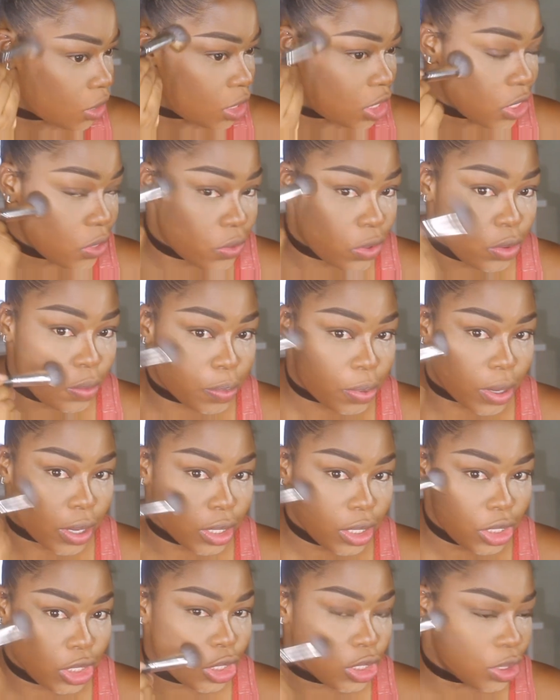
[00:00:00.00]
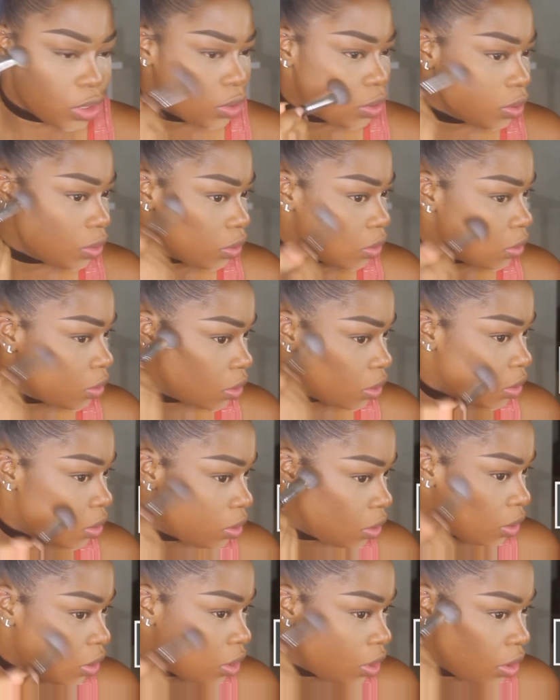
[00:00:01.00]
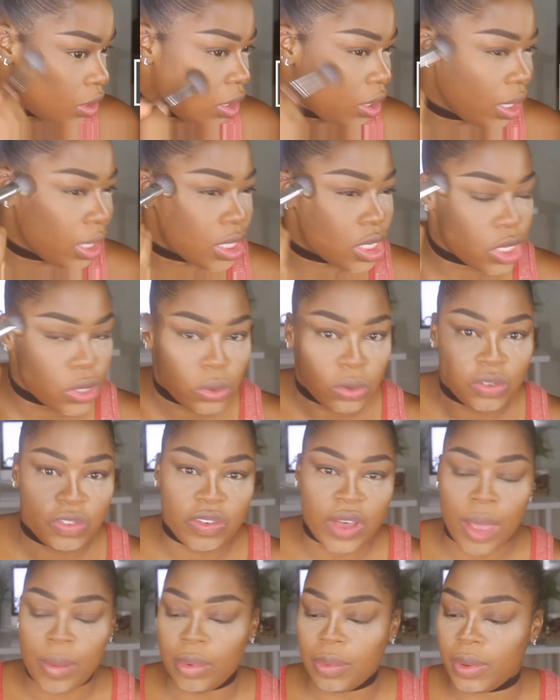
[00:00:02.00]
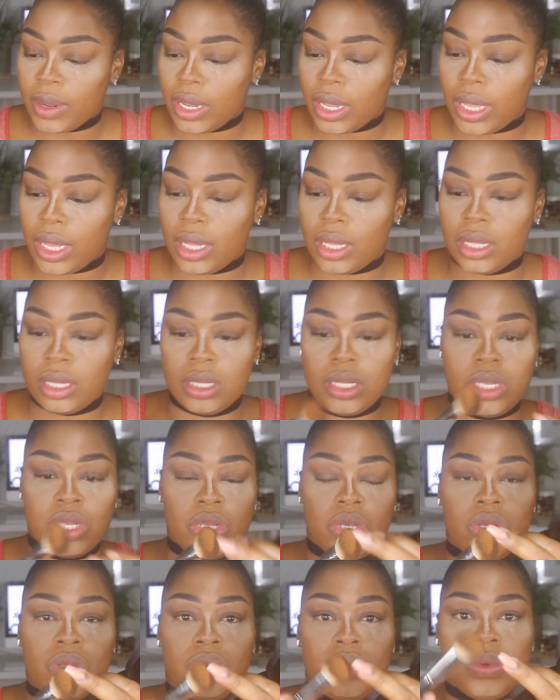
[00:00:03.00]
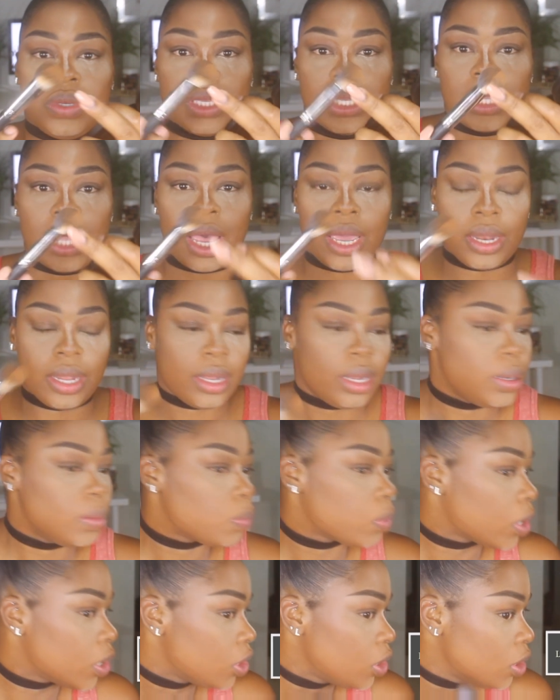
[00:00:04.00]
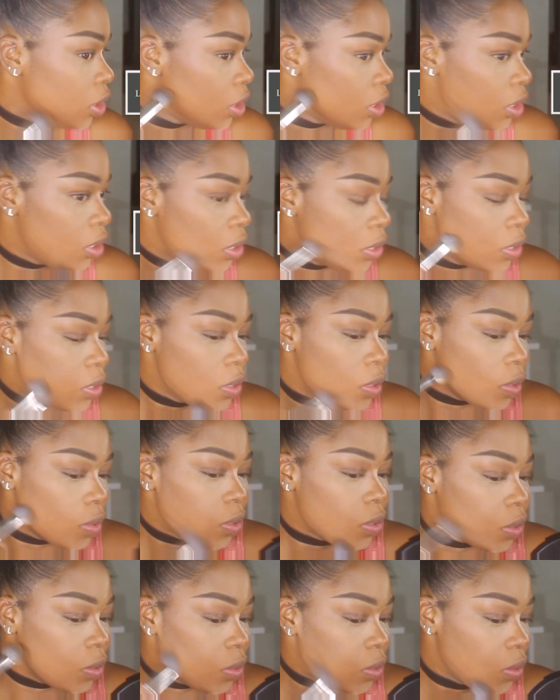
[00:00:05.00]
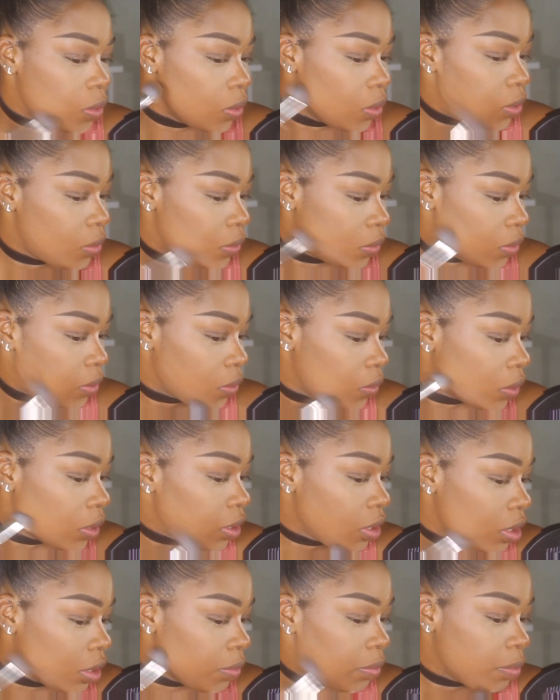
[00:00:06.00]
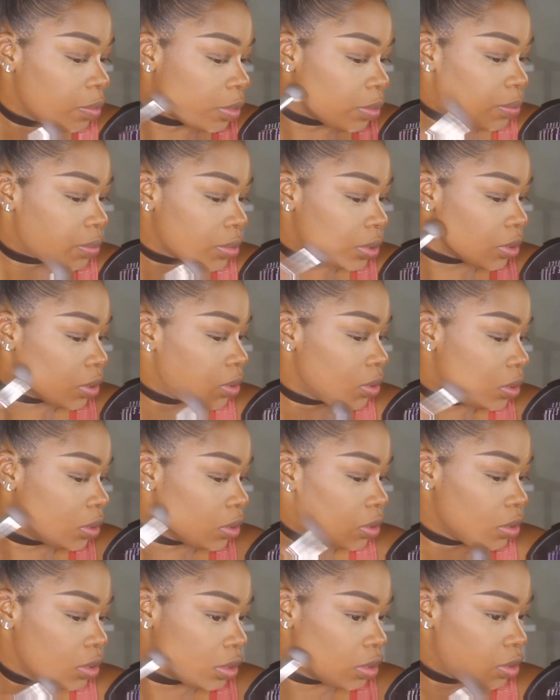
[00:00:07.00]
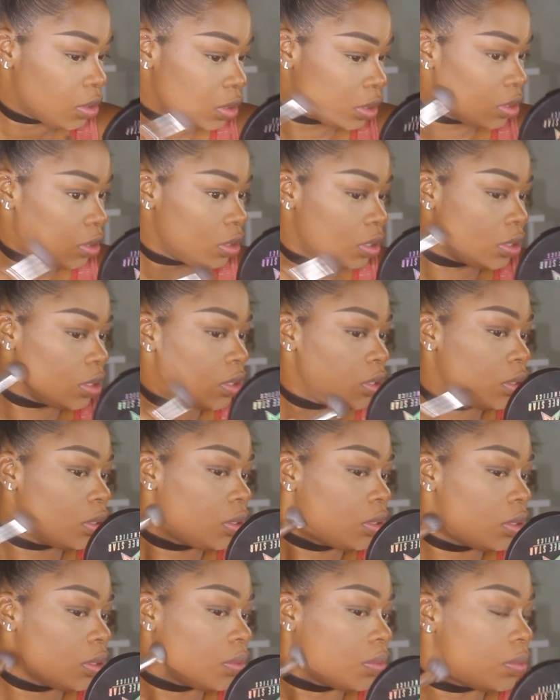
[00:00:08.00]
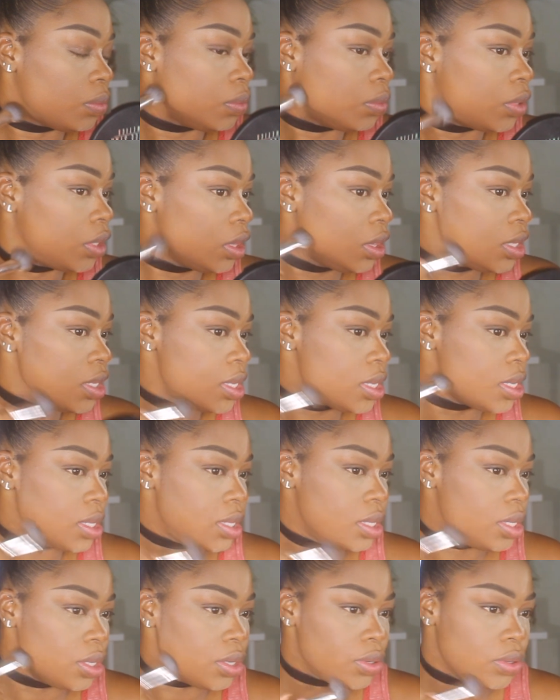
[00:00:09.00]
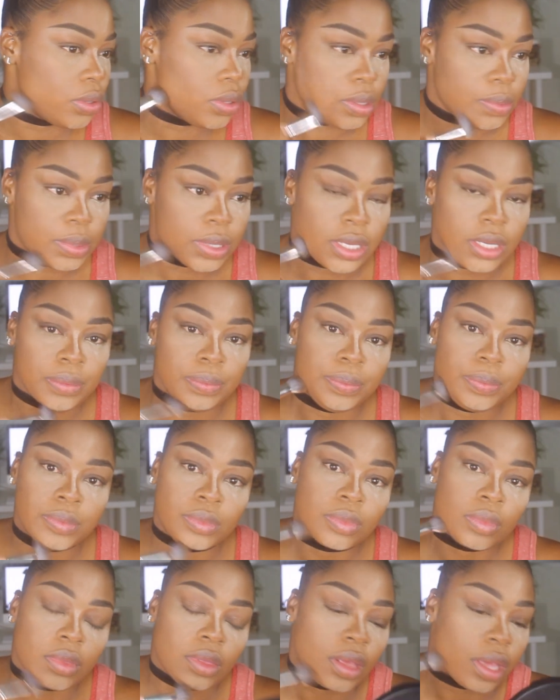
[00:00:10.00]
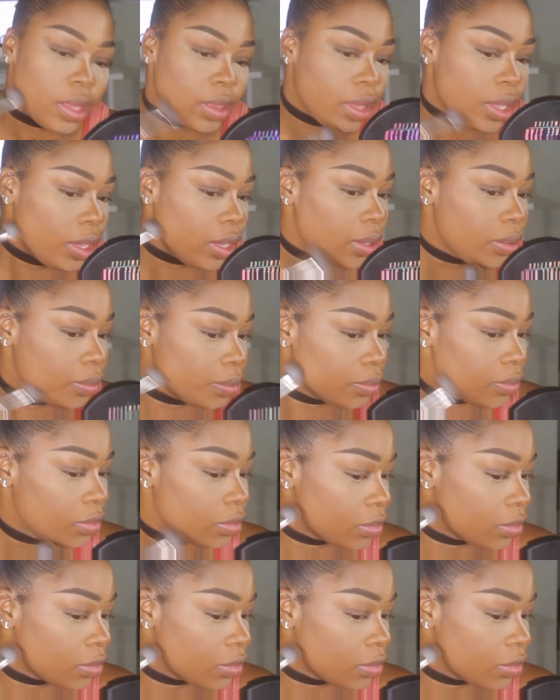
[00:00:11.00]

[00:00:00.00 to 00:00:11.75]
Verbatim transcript: dual brush not like dual fiber but like two-sided brush I don't know I can't remember what this do but I like it